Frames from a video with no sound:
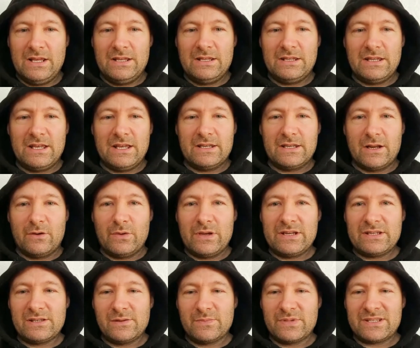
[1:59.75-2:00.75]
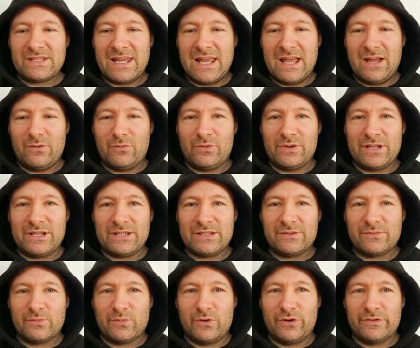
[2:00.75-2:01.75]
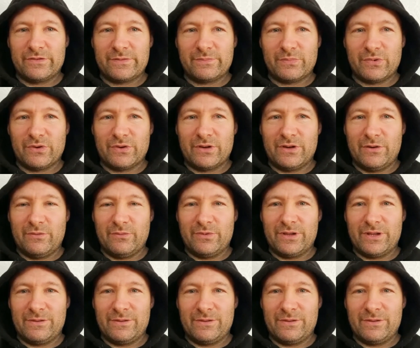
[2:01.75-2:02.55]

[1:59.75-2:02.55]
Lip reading: Yeah, now he's upset when his wife broke up with